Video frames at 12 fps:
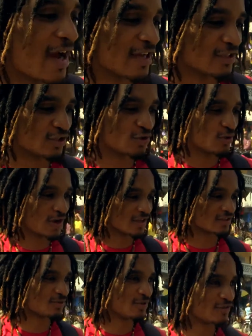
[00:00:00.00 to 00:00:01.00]
Can I ask you, what
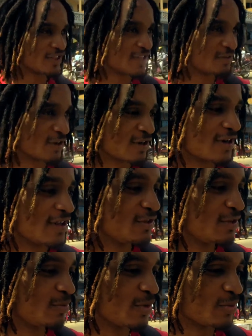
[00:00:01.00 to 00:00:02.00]
are some of the
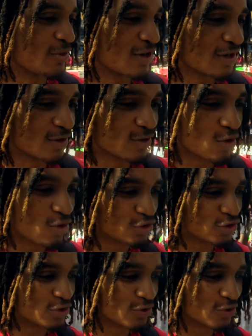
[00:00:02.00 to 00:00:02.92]
difficulties you people are going to go